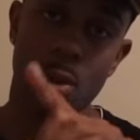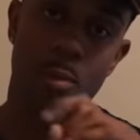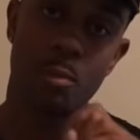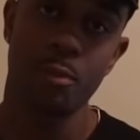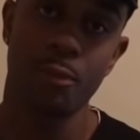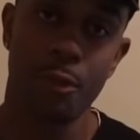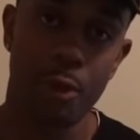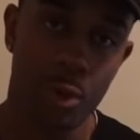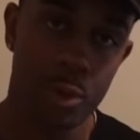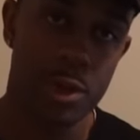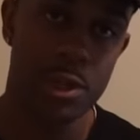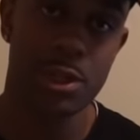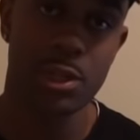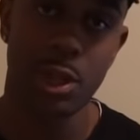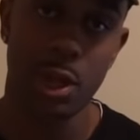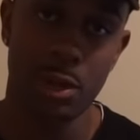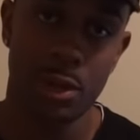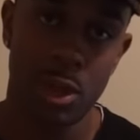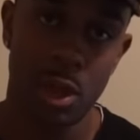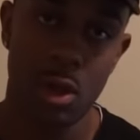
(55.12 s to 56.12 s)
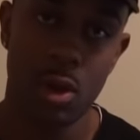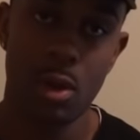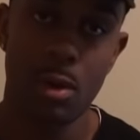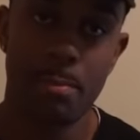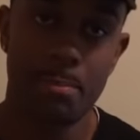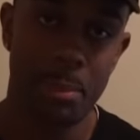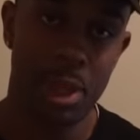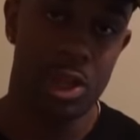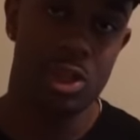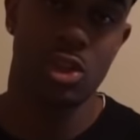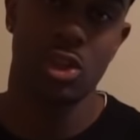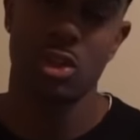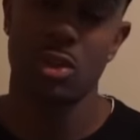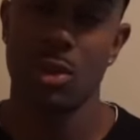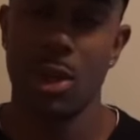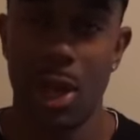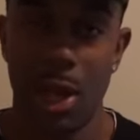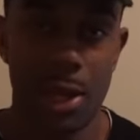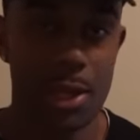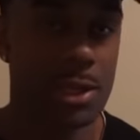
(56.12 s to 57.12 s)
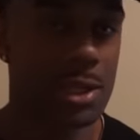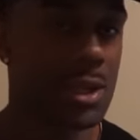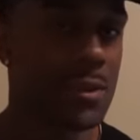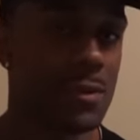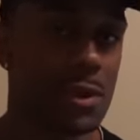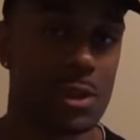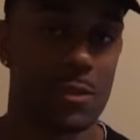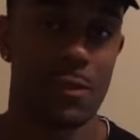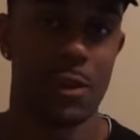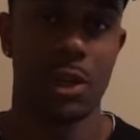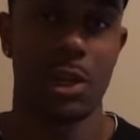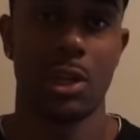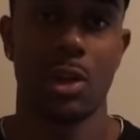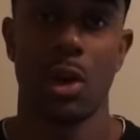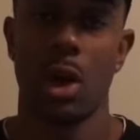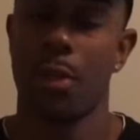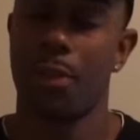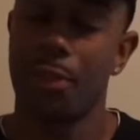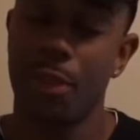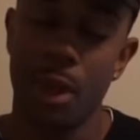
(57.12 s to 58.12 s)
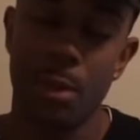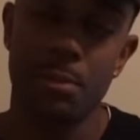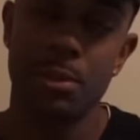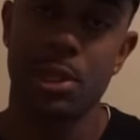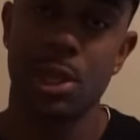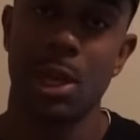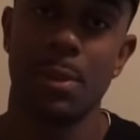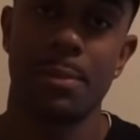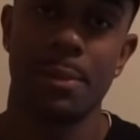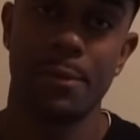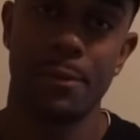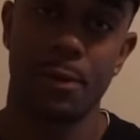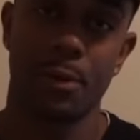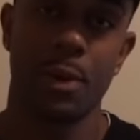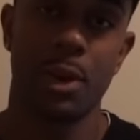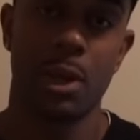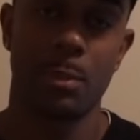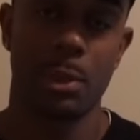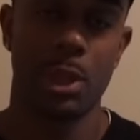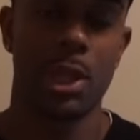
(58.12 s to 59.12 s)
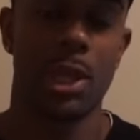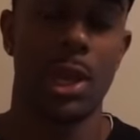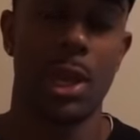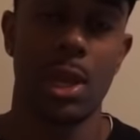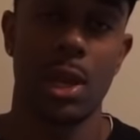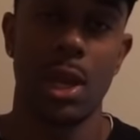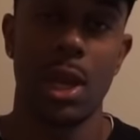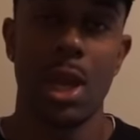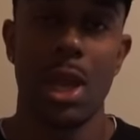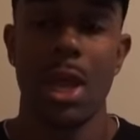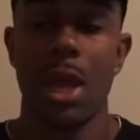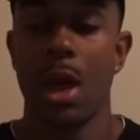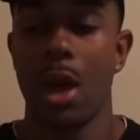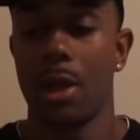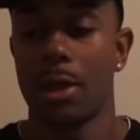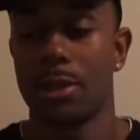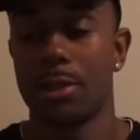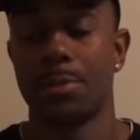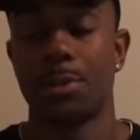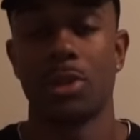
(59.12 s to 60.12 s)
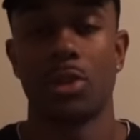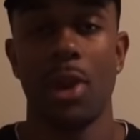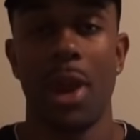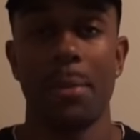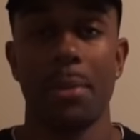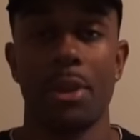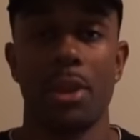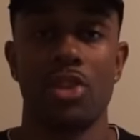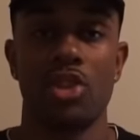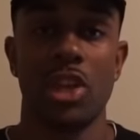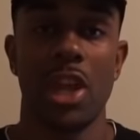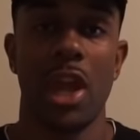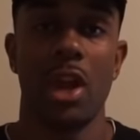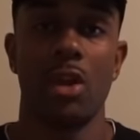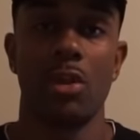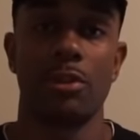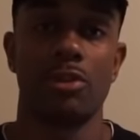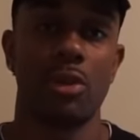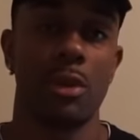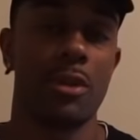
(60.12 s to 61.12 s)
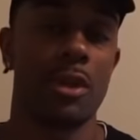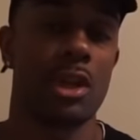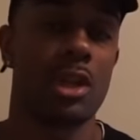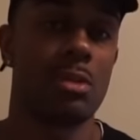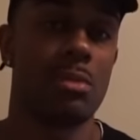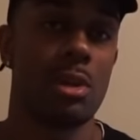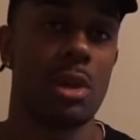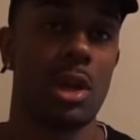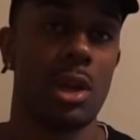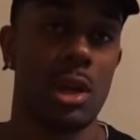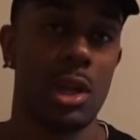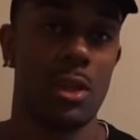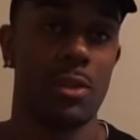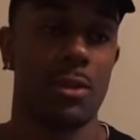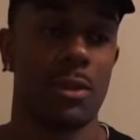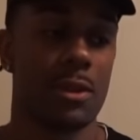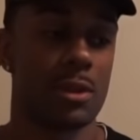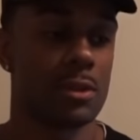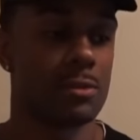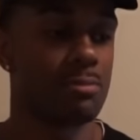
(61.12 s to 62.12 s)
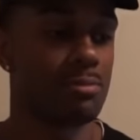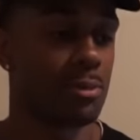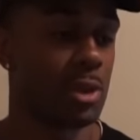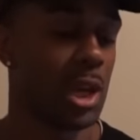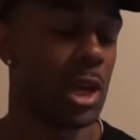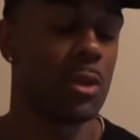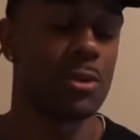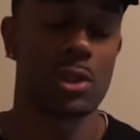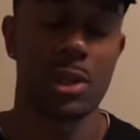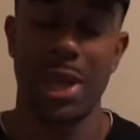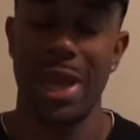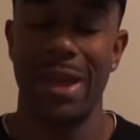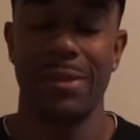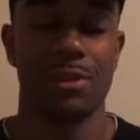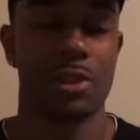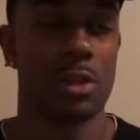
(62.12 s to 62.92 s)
Before we start though, make sure you guys give this video a thumbs up before we begin. Subscribe to the channel, join the community. This channel's gonna have